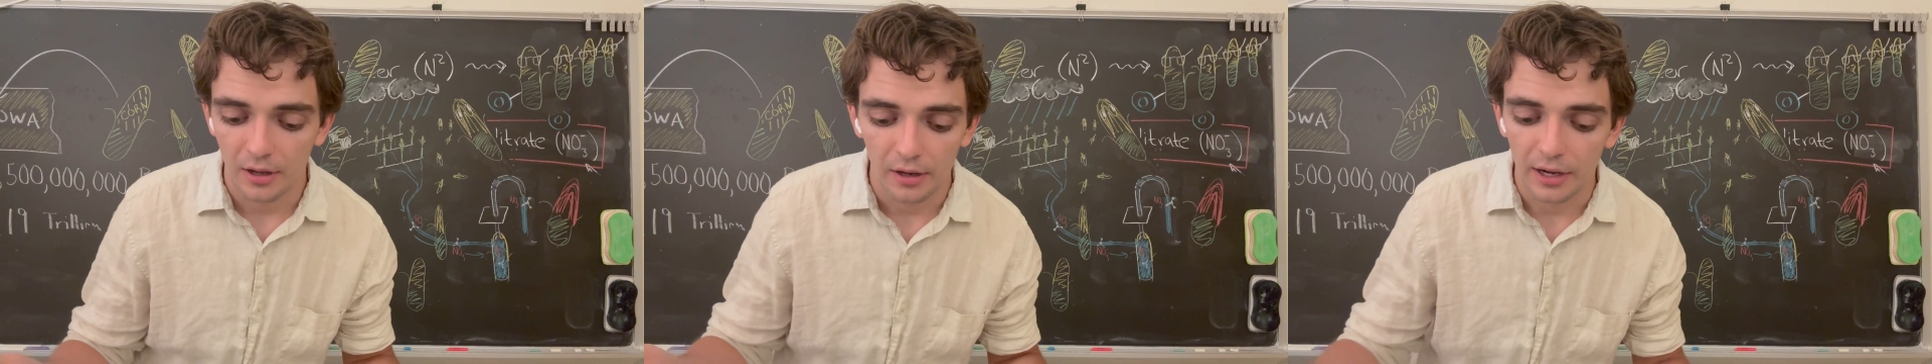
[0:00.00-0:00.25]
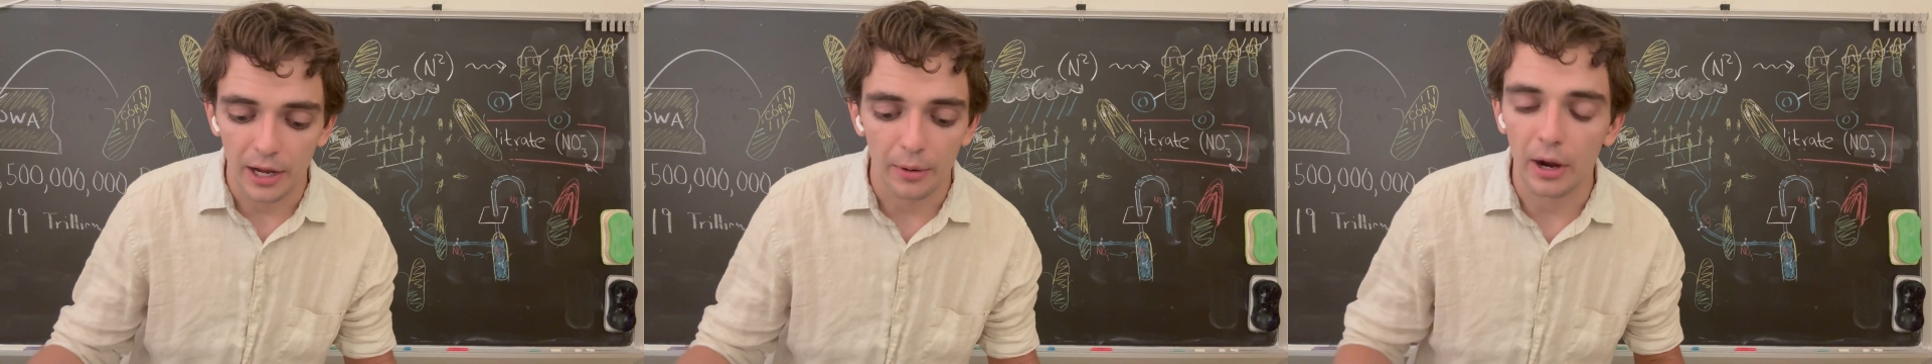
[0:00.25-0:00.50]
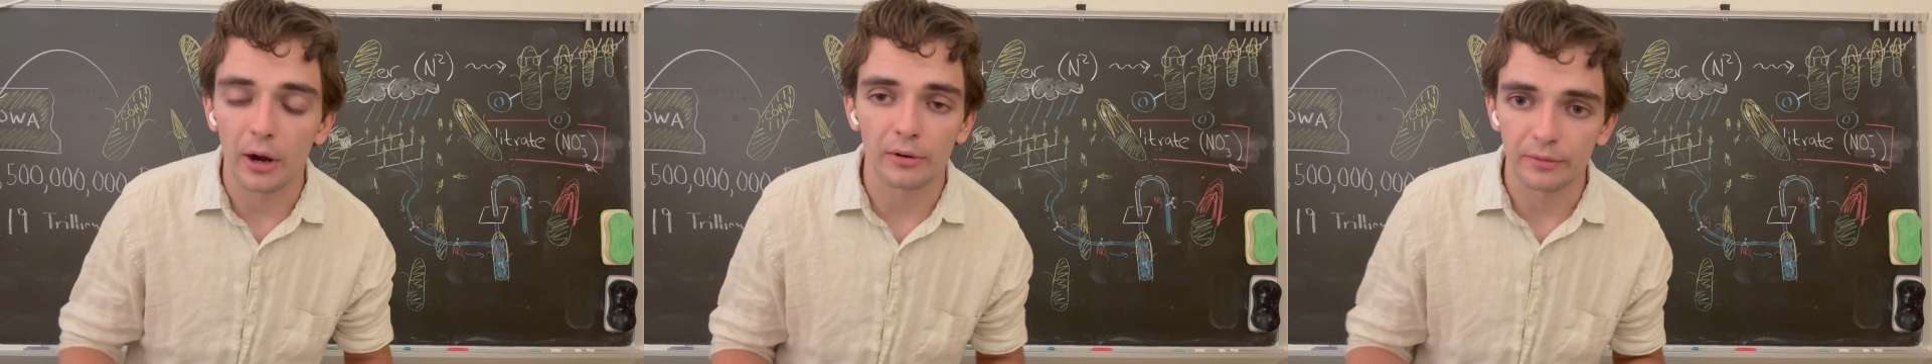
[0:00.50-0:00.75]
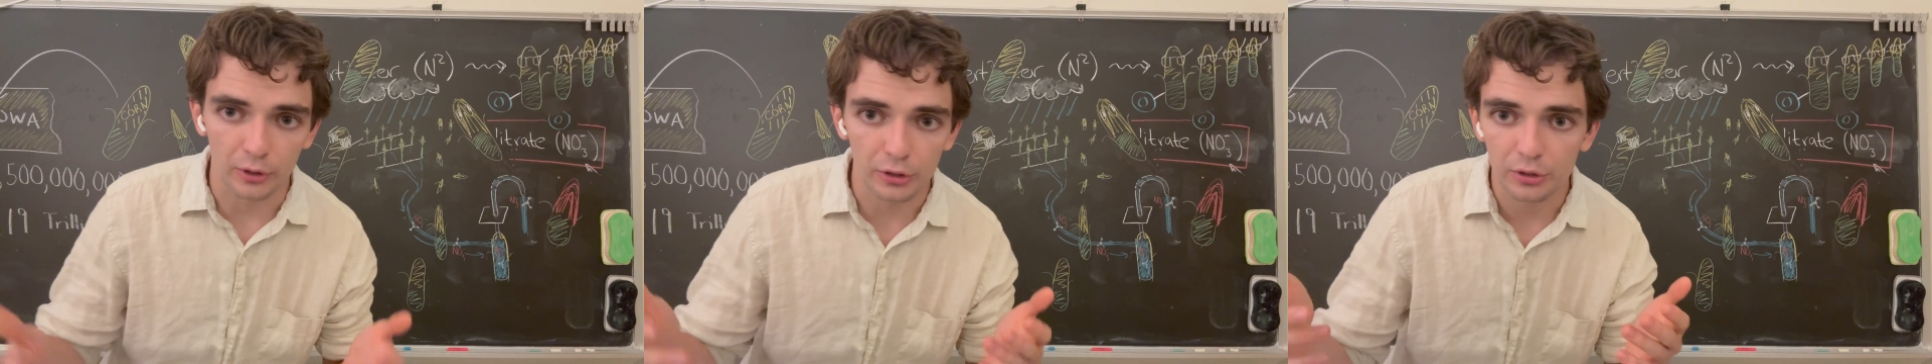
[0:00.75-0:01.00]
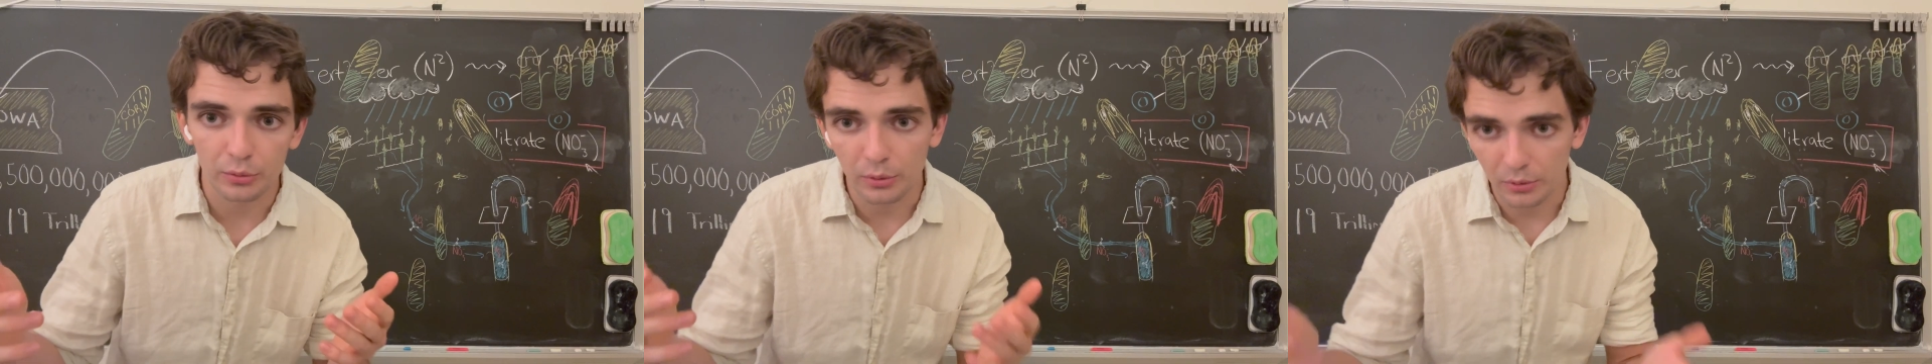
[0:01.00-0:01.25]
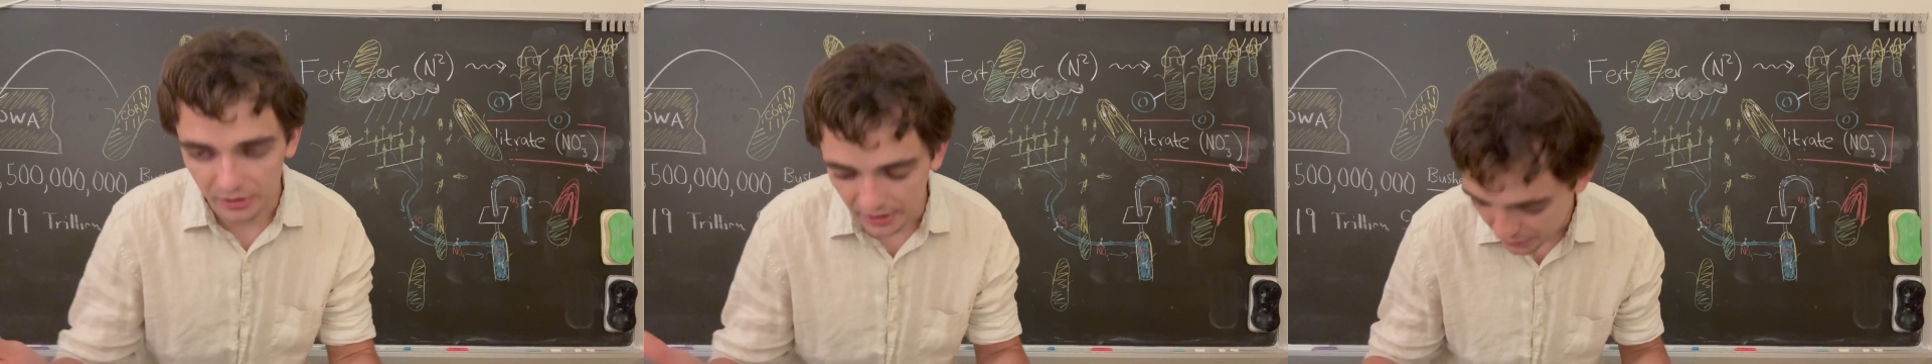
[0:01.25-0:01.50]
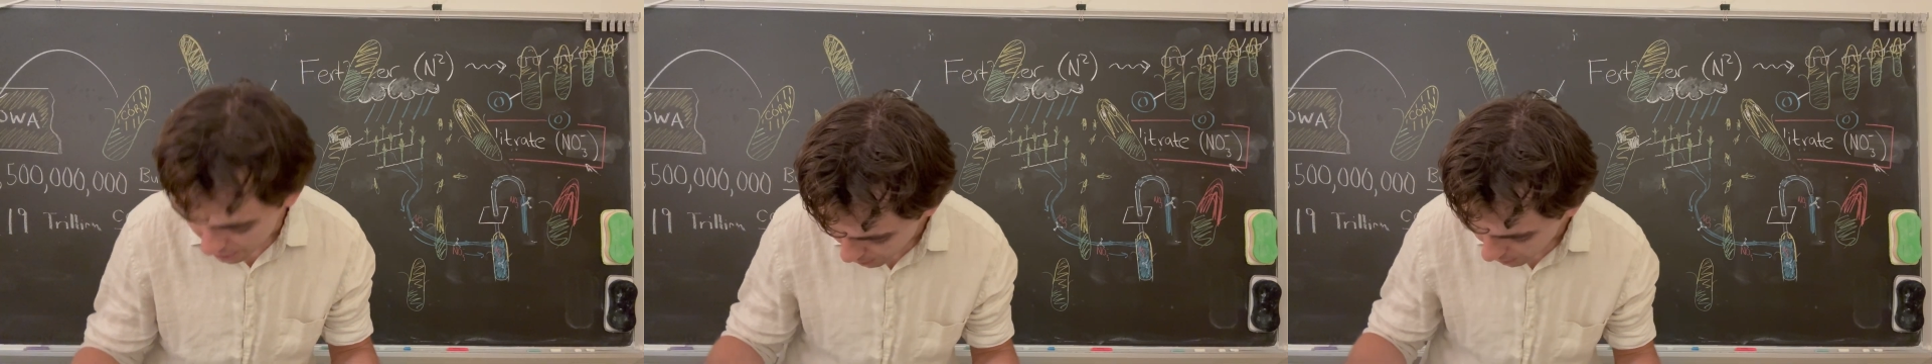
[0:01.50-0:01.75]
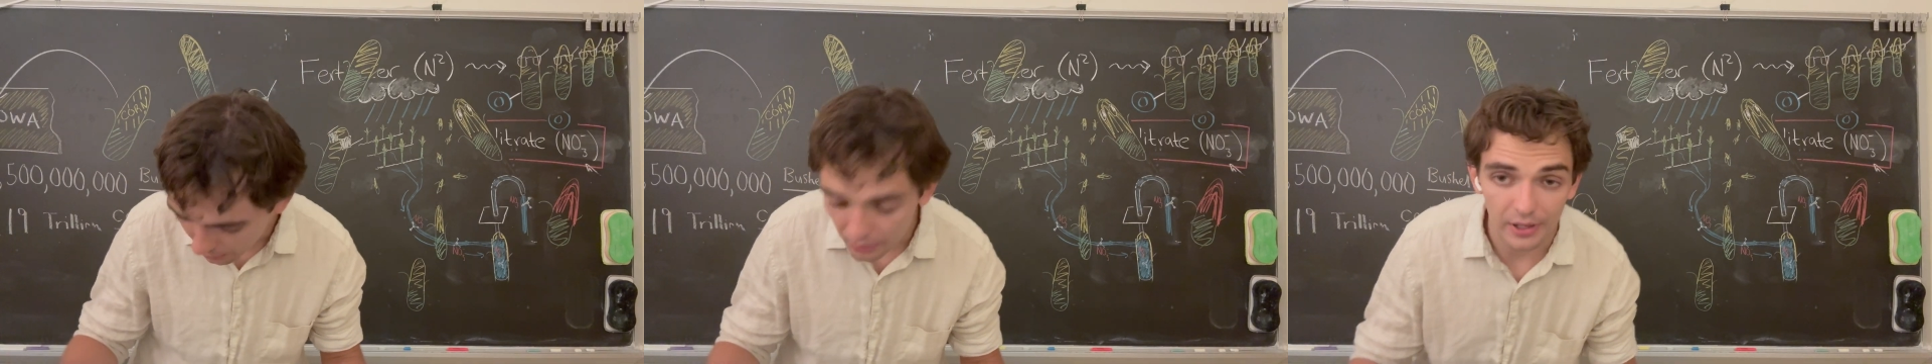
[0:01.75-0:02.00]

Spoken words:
Now, our virtual sensor model